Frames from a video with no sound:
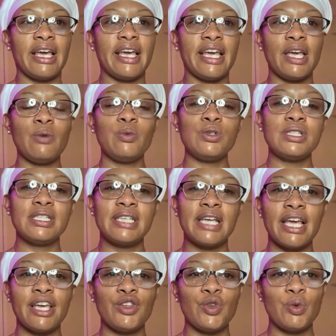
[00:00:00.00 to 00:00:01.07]
it would
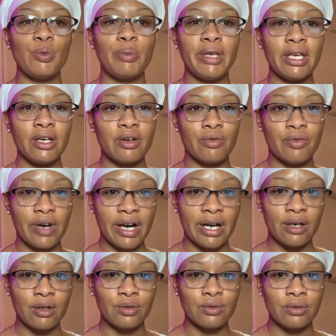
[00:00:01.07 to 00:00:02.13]
take you being
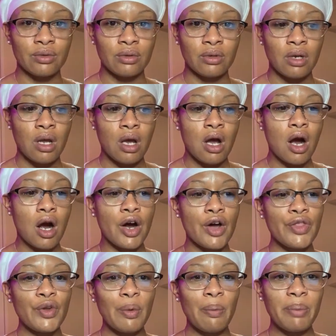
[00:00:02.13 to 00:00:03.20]
around
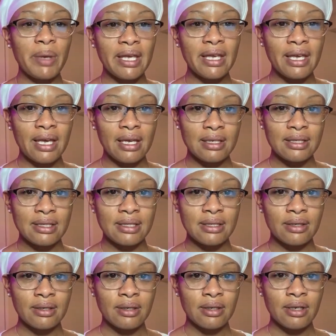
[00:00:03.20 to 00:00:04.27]
other beings
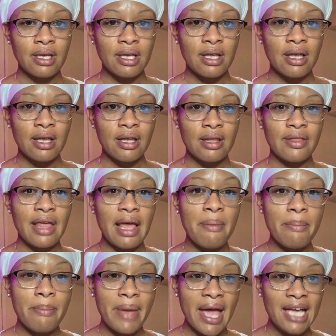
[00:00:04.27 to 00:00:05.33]
that
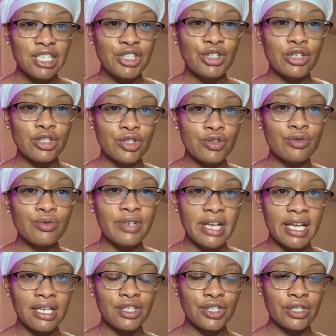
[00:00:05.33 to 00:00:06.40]
match your true
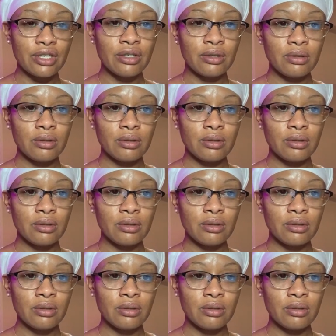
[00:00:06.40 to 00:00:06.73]
nature